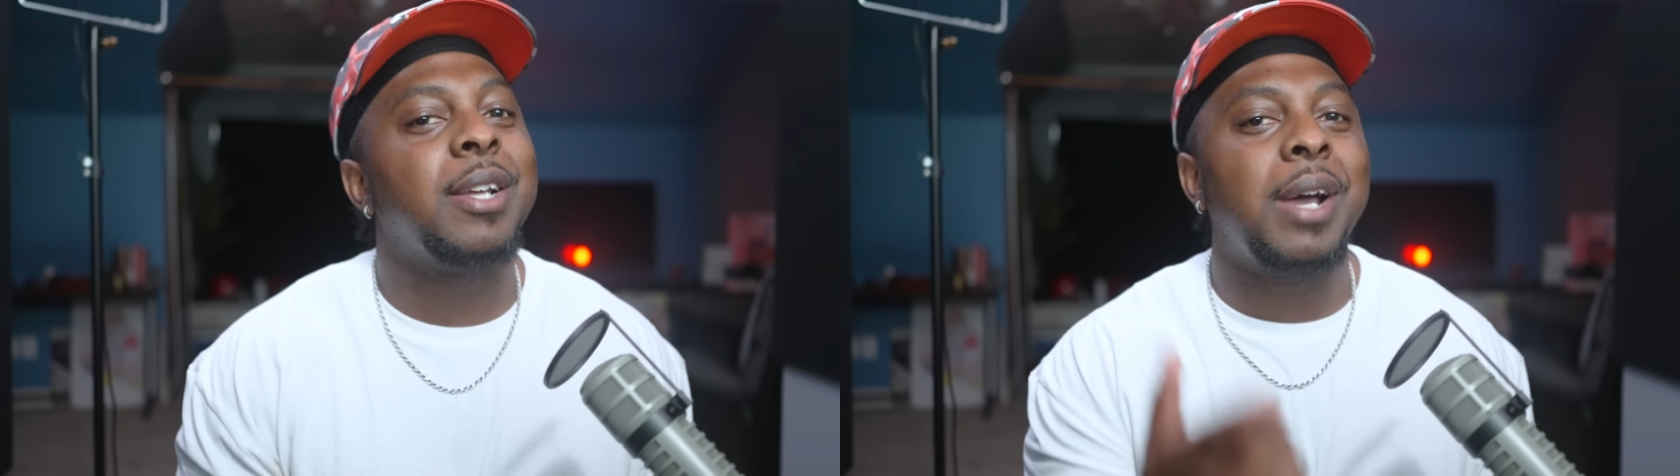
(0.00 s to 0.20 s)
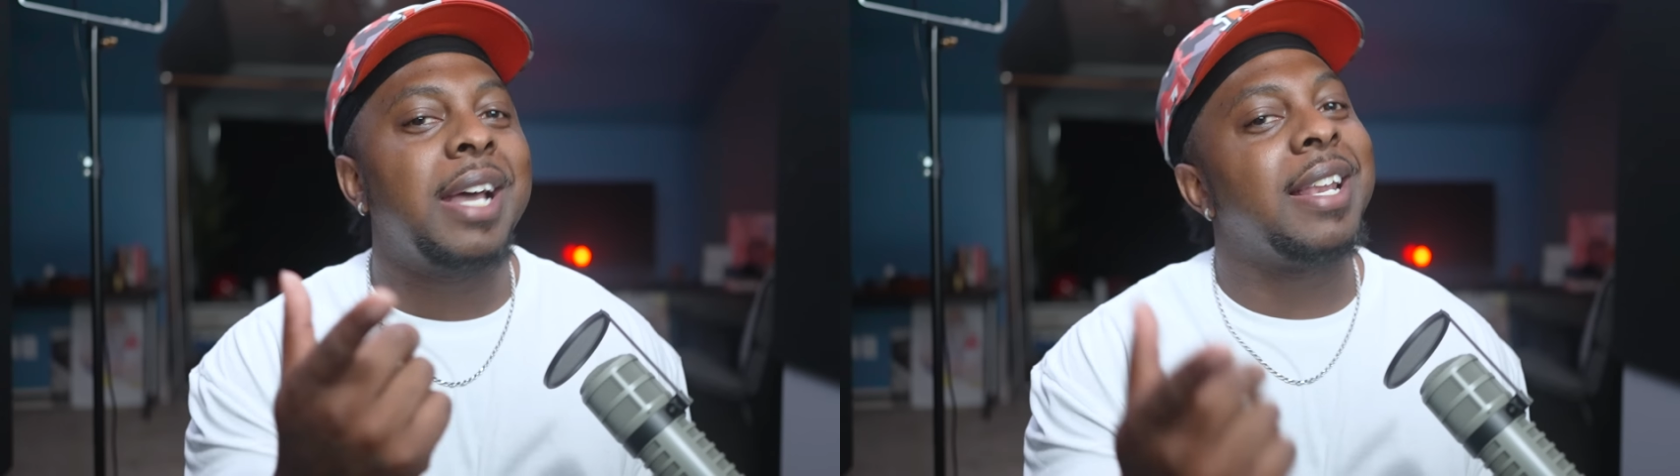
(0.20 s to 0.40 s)

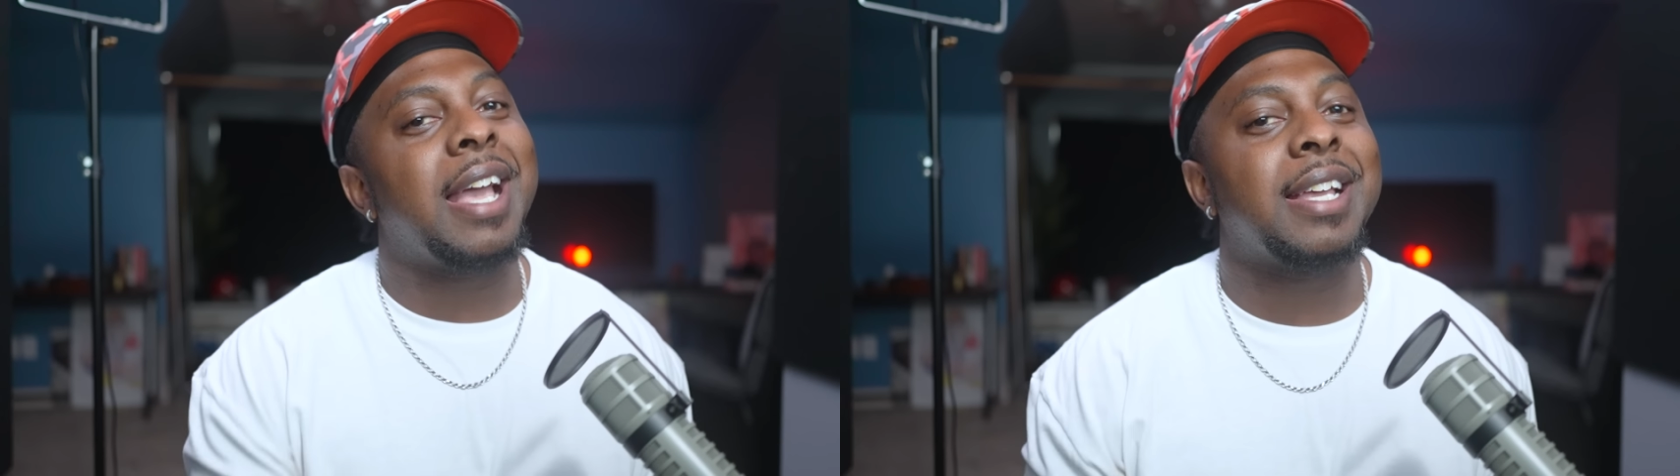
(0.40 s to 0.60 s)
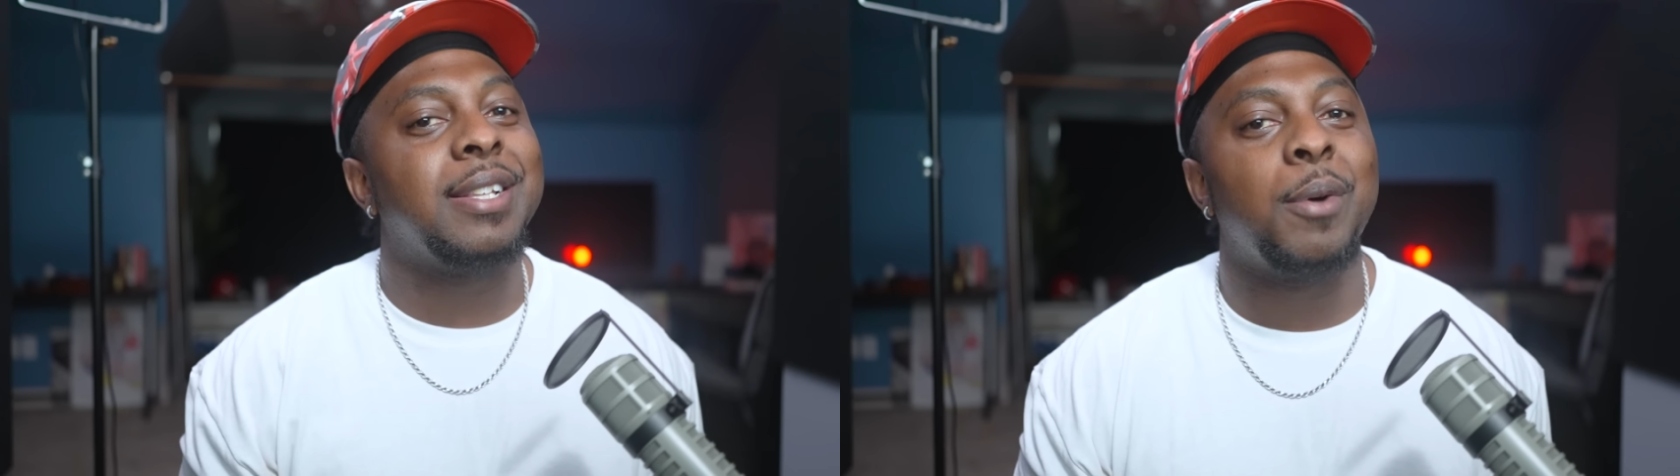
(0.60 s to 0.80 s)
Don't act
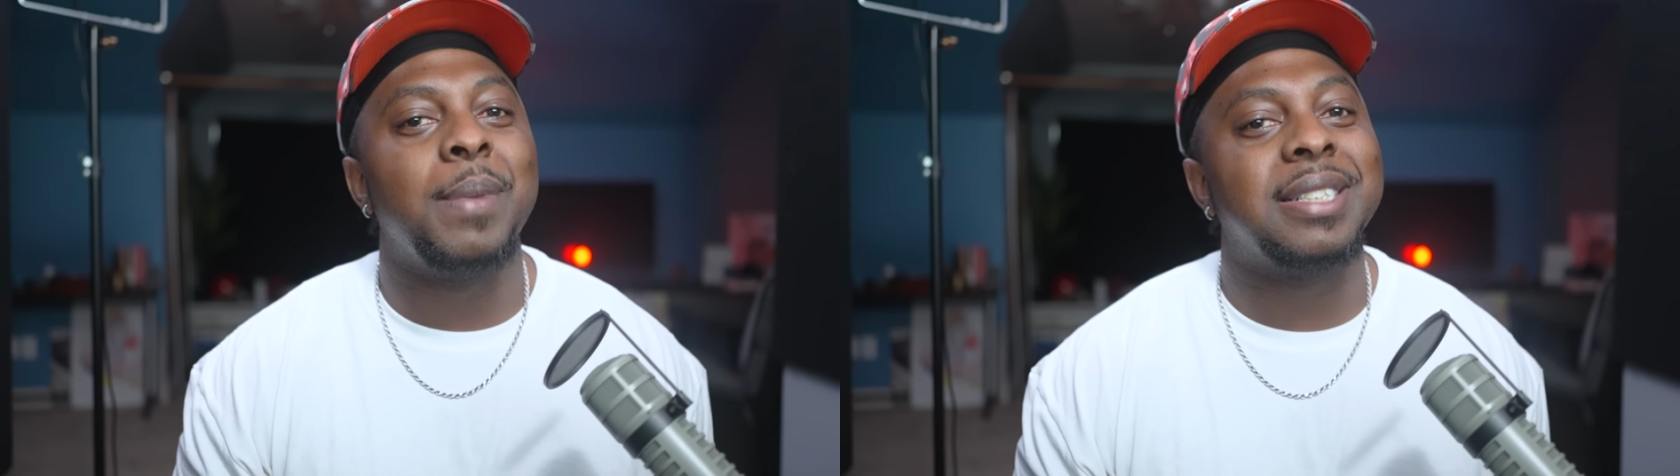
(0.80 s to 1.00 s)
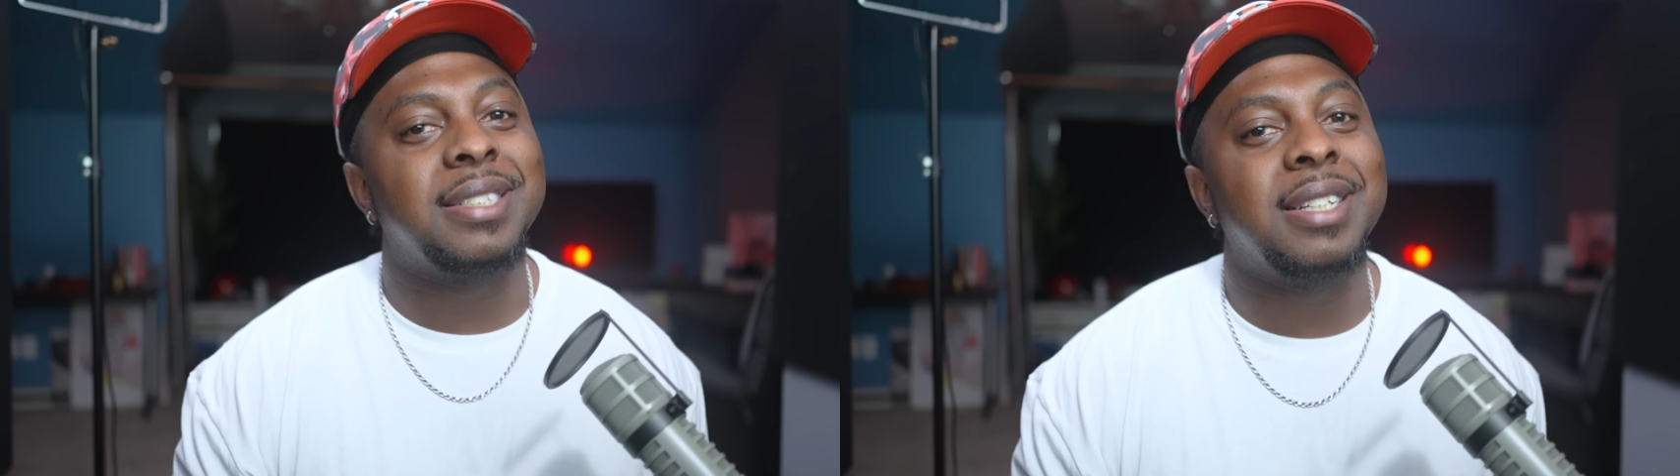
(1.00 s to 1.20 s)
like it don't
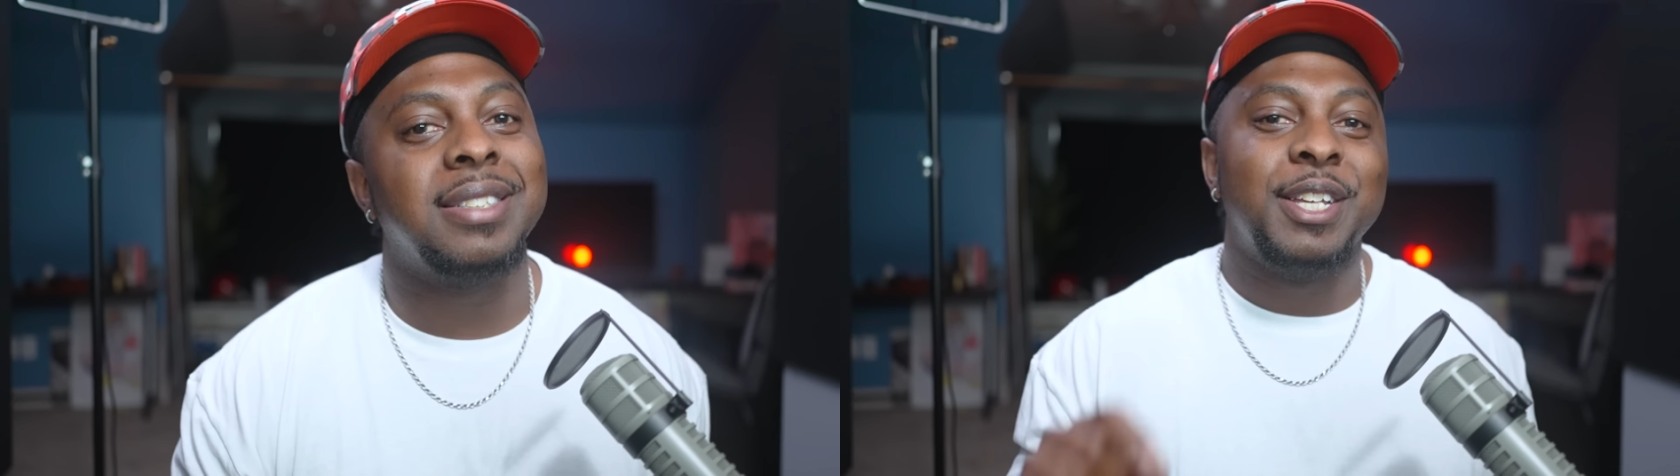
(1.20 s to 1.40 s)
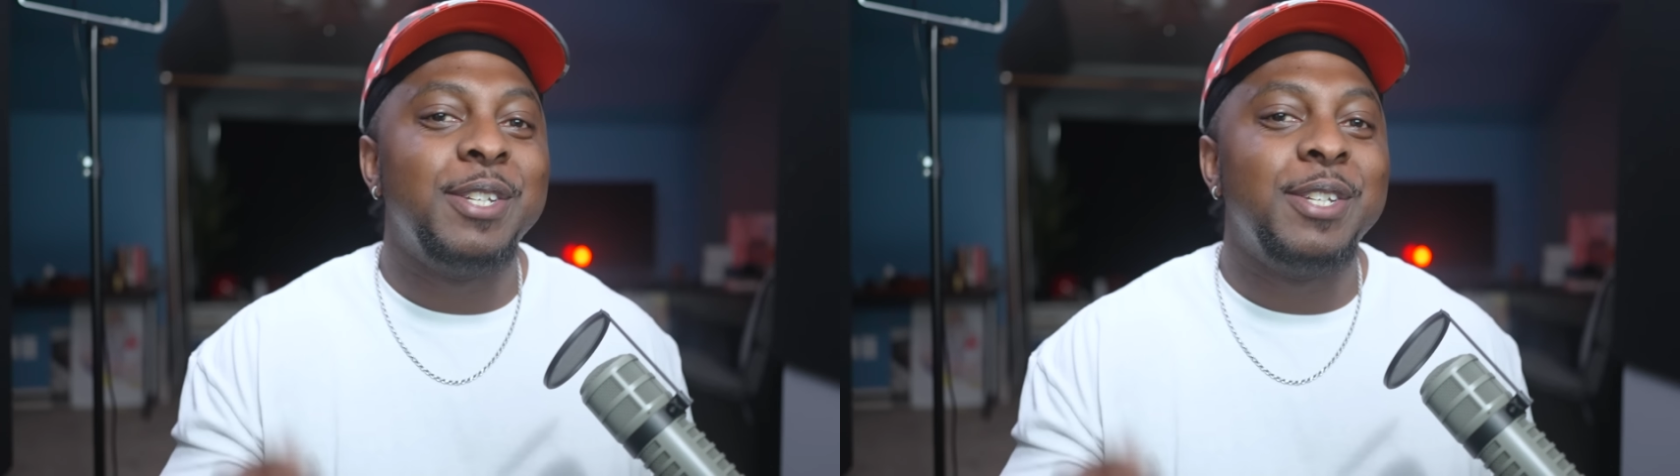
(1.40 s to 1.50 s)
make sense.